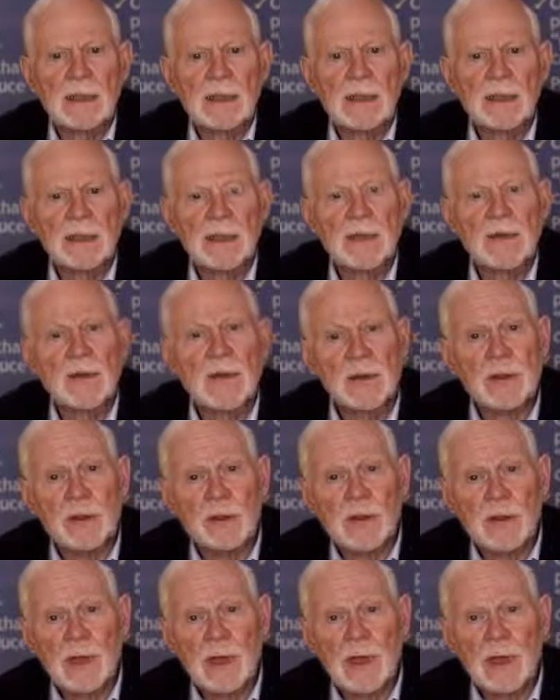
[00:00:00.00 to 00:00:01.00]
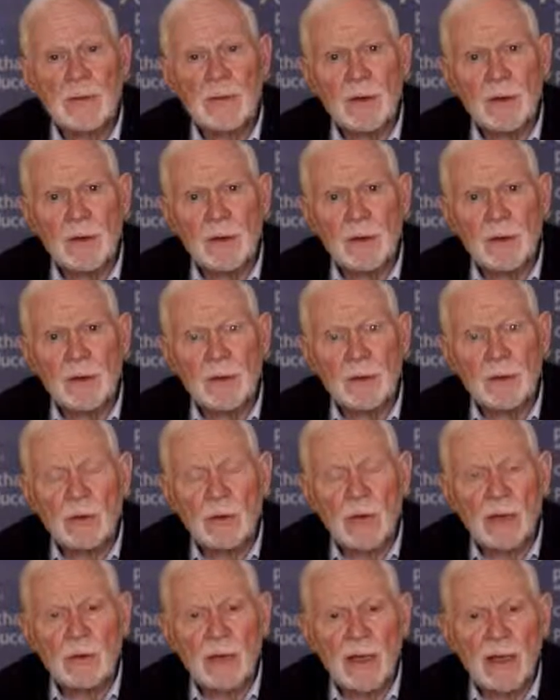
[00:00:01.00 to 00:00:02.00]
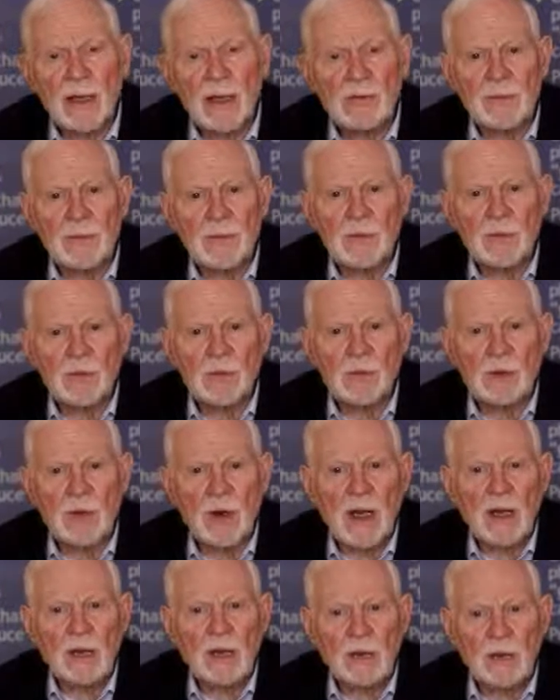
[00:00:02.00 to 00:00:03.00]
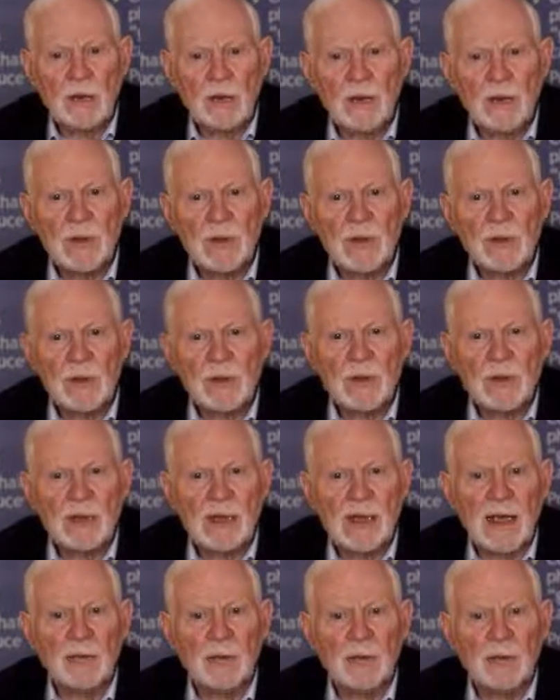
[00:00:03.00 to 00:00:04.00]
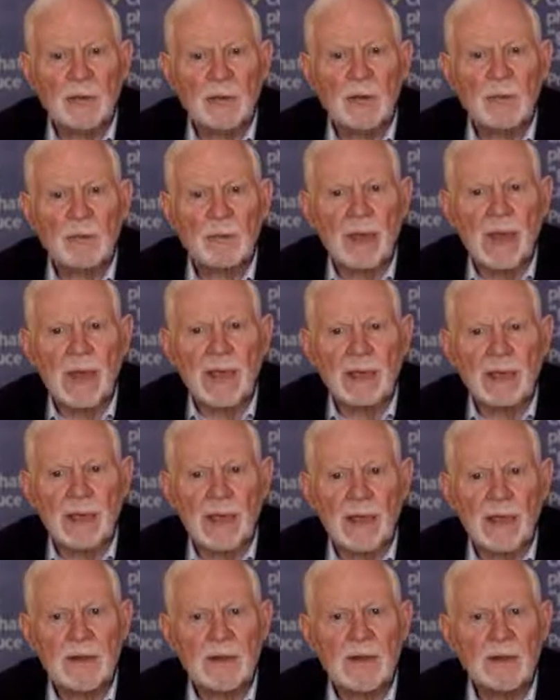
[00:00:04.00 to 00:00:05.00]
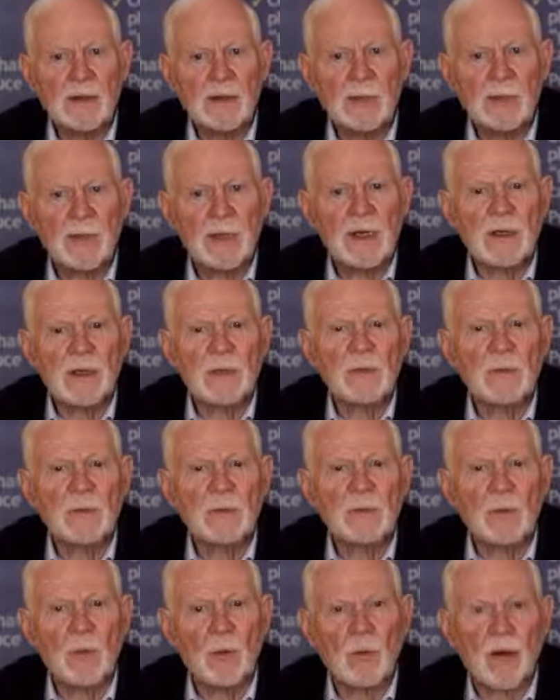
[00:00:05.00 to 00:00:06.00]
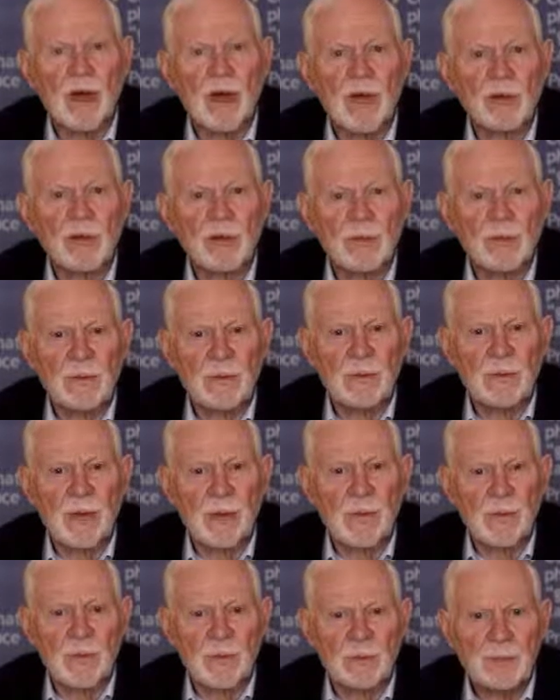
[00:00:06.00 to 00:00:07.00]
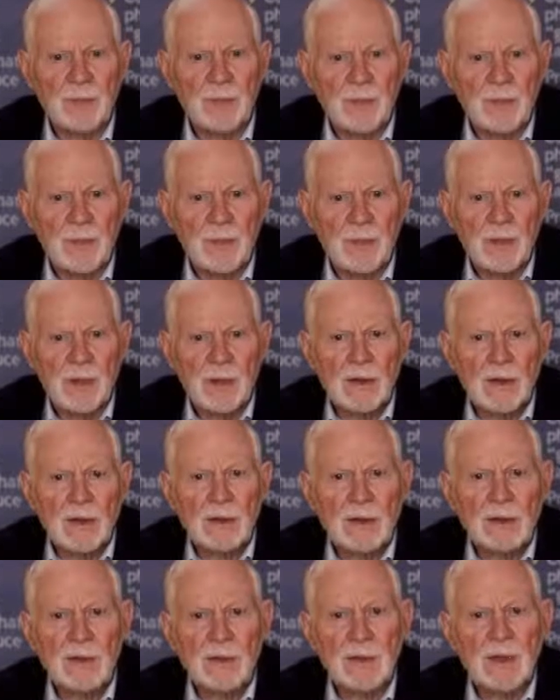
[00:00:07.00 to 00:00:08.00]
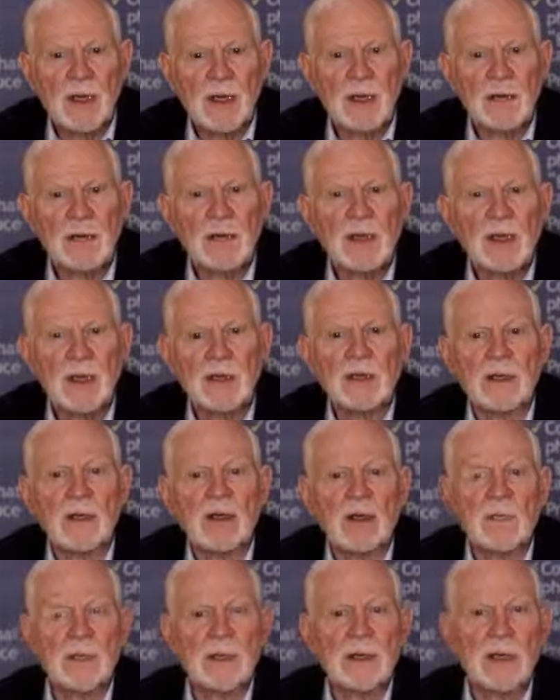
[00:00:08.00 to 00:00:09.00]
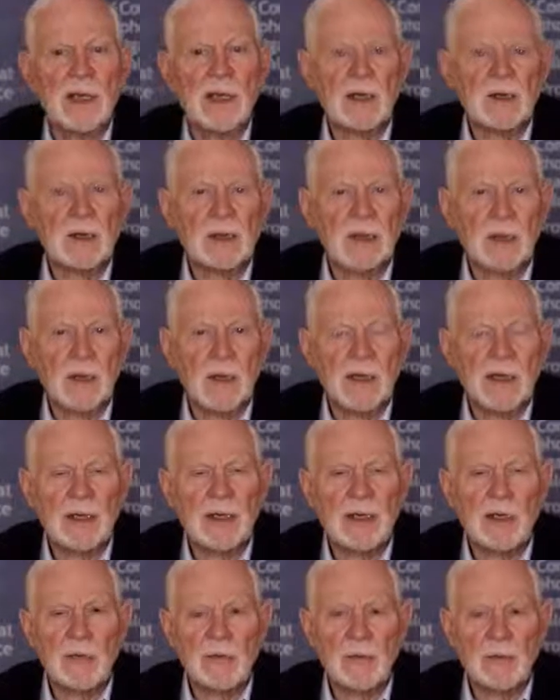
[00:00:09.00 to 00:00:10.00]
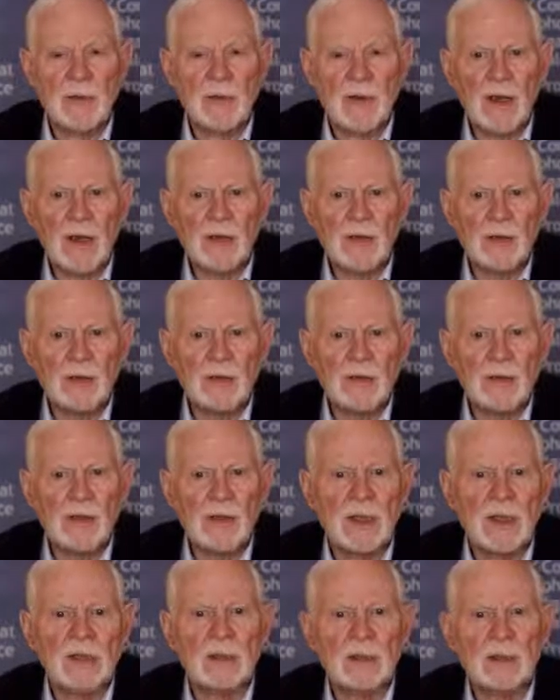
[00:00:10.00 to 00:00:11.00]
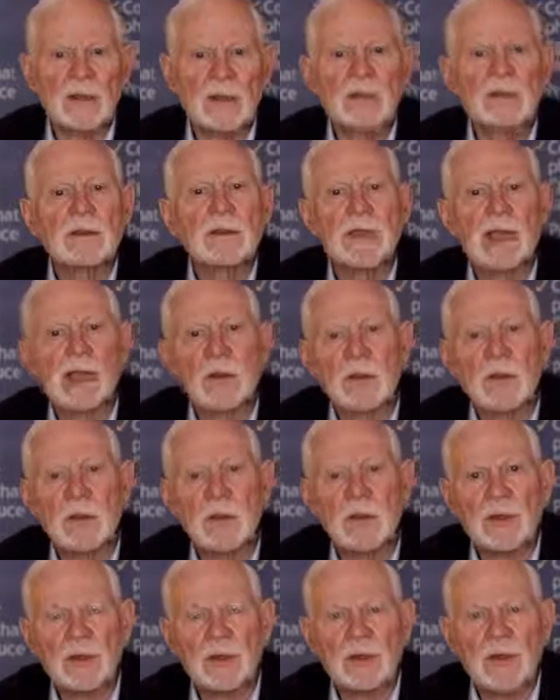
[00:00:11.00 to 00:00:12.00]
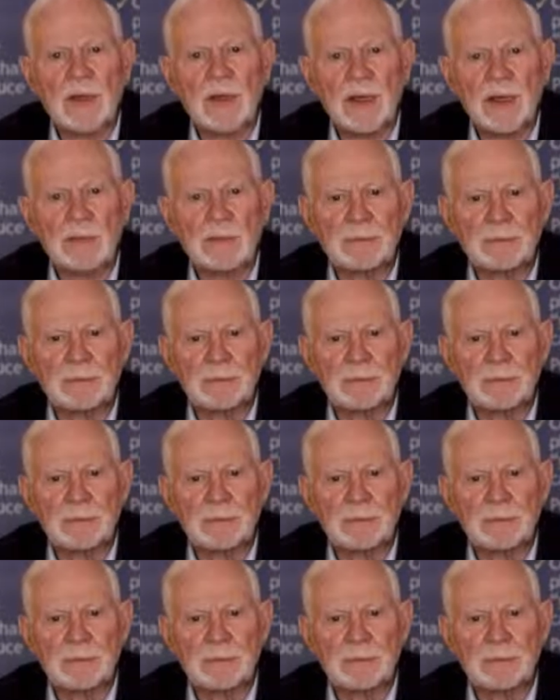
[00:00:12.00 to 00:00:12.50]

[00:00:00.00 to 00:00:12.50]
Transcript: and even those who don't have such a tragic result have a few bad days to weeks from the rash and fever. They may even get complications like ear infections and damage to sight.